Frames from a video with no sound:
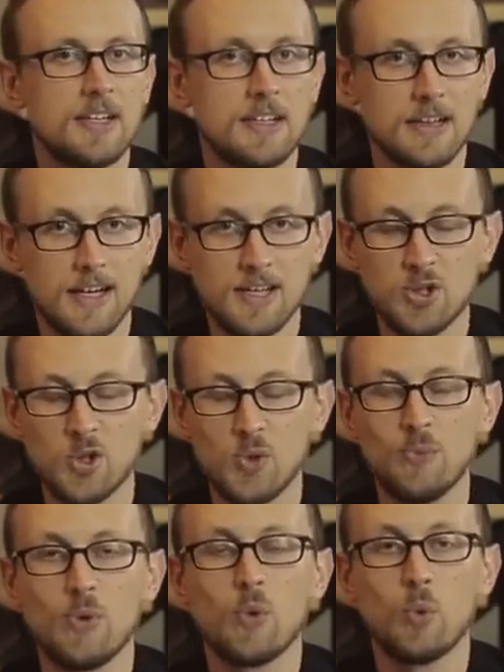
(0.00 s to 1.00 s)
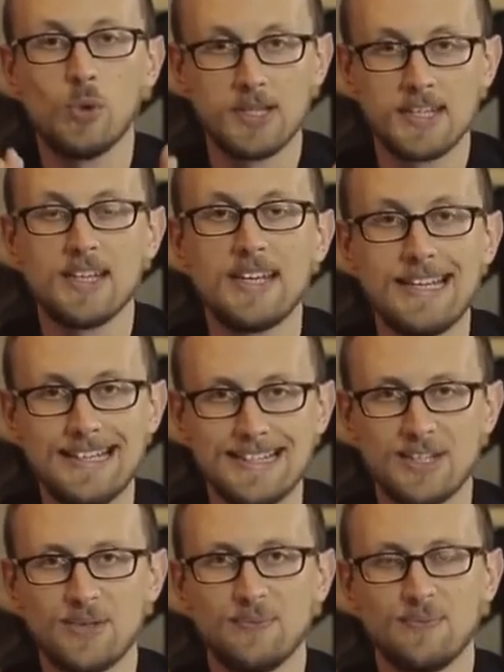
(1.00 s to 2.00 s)
in Lightroom with
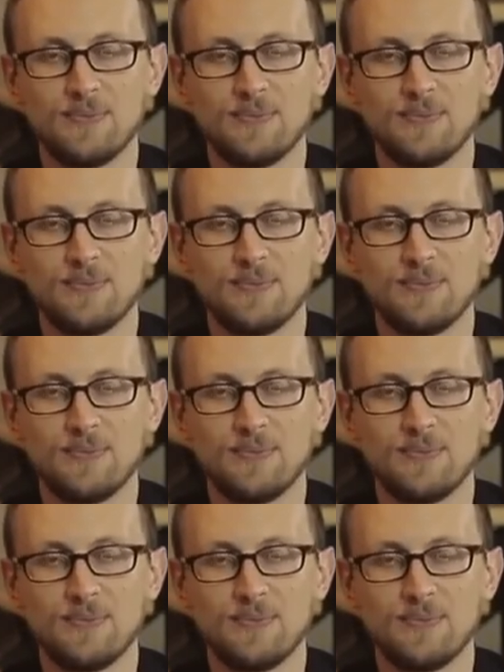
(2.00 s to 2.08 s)
ease.